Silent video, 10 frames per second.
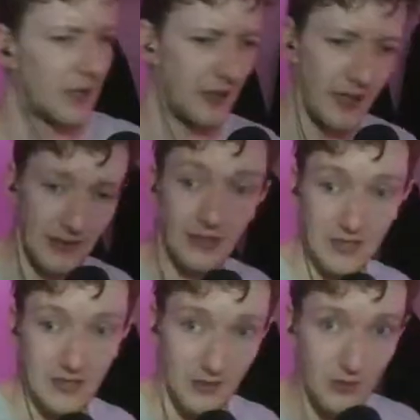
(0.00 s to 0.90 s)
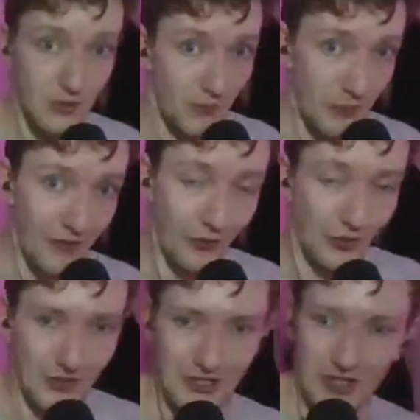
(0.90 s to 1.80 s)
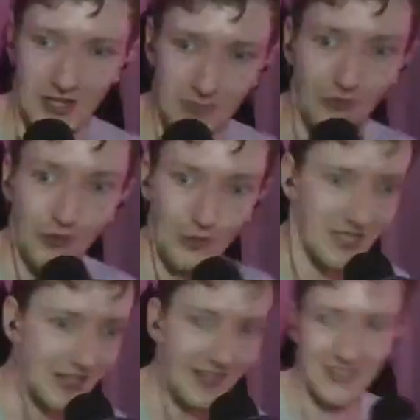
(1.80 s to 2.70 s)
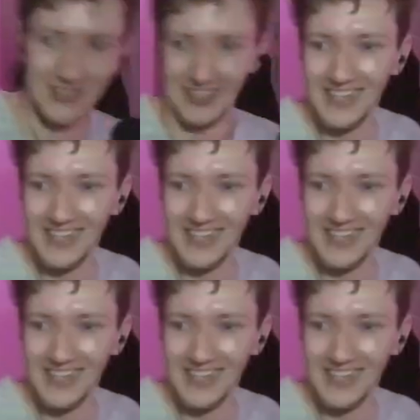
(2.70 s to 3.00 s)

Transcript: I need to put my phone onto charge before we start, actually.